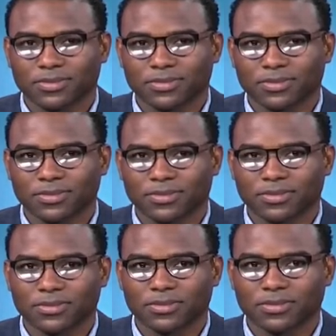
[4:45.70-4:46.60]

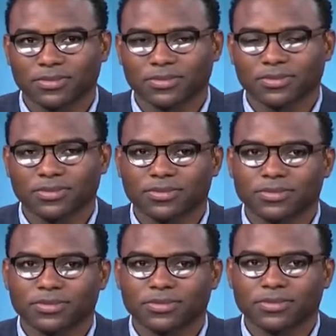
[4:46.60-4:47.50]

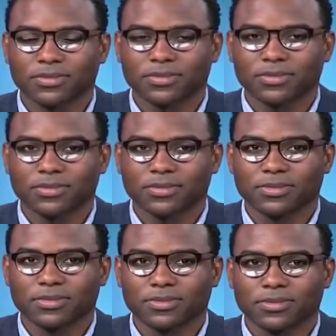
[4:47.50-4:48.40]

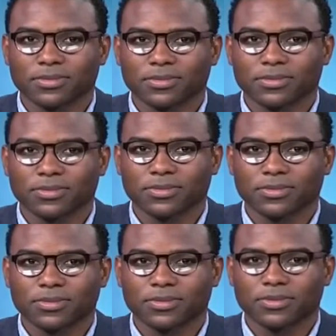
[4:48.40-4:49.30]

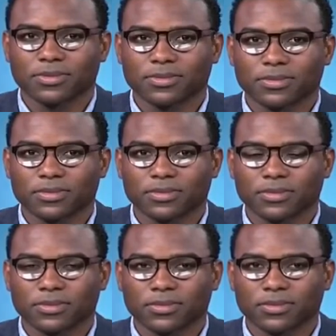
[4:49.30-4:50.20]

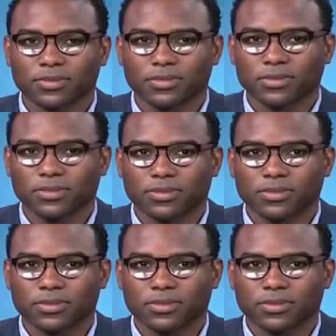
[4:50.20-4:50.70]
The person shown says nothing.